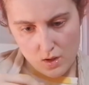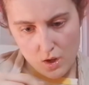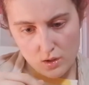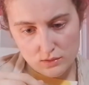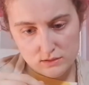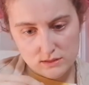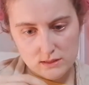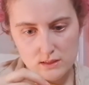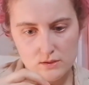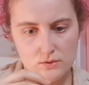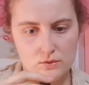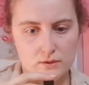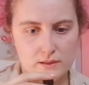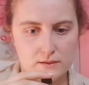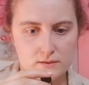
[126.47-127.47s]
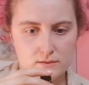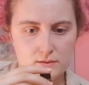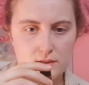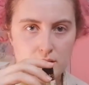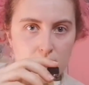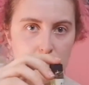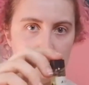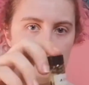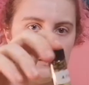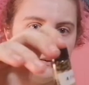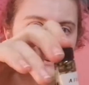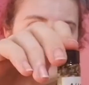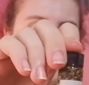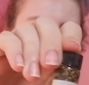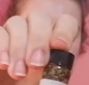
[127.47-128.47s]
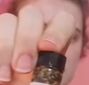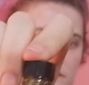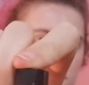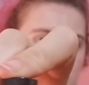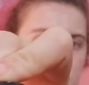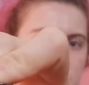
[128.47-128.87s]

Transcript: Altar oil. Oh, okay, so we've